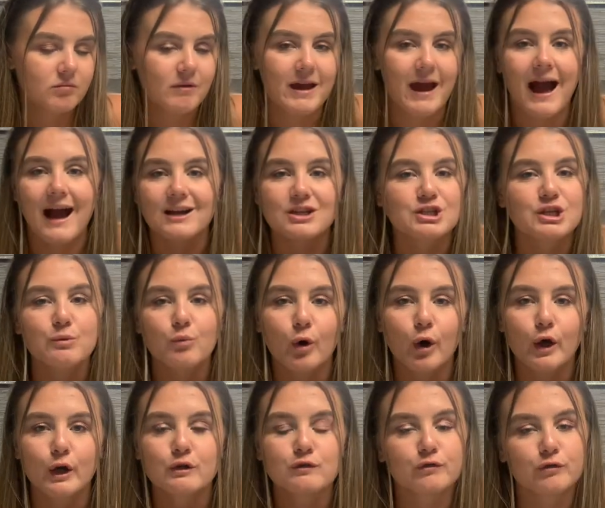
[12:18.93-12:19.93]
it actually
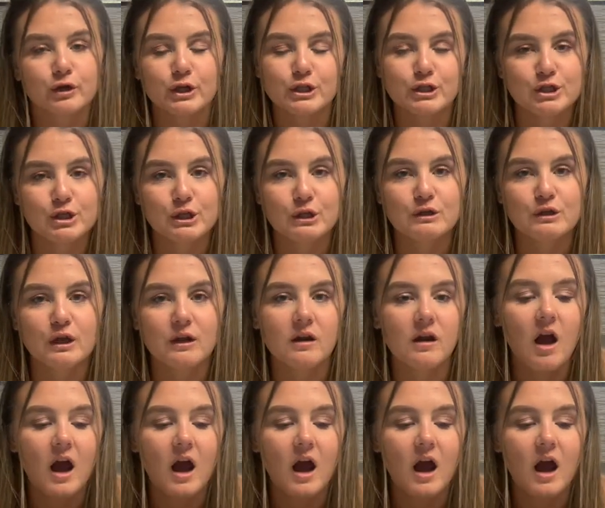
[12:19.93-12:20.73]
works for a student.